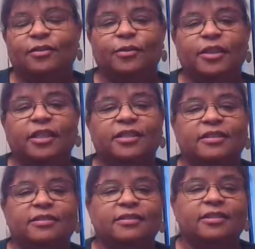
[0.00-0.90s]
We're going to
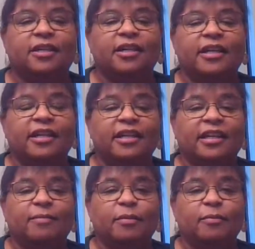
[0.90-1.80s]
start in a
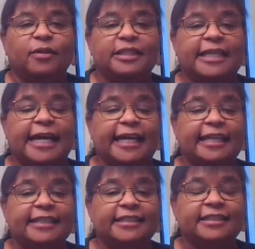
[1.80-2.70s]
couple more
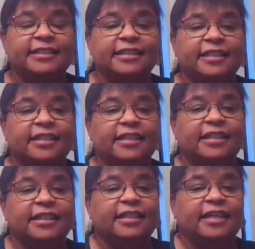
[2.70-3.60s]
seconds,
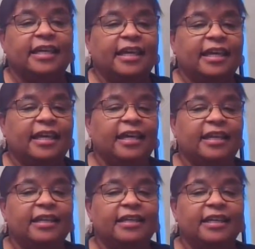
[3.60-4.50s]

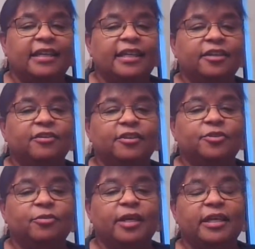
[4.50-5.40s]
and I think you'll
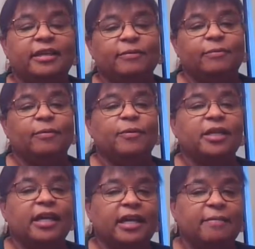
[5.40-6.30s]
enjoy what we're
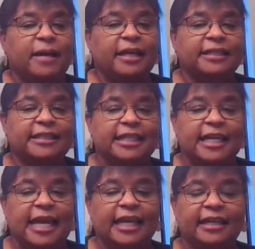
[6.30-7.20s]
talking about
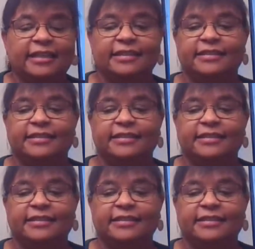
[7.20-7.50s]
today.